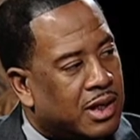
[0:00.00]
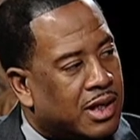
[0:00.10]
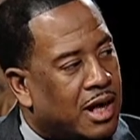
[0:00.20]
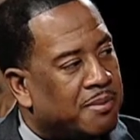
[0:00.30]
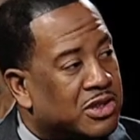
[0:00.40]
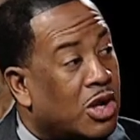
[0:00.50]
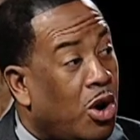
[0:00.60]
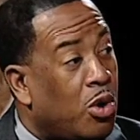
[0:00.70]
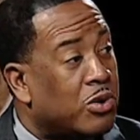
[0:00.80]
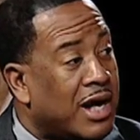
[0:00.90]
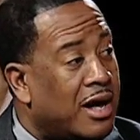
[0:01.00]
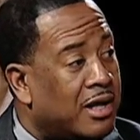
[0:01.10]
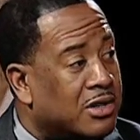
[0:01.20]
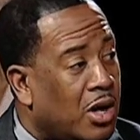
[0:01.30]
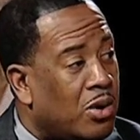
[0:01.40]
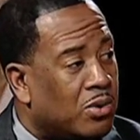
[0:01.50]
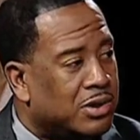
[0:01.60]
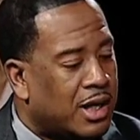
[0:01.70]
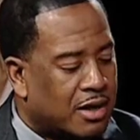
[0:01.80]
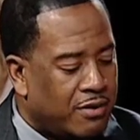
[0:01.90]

encompass the whole county as a whole, is that correct?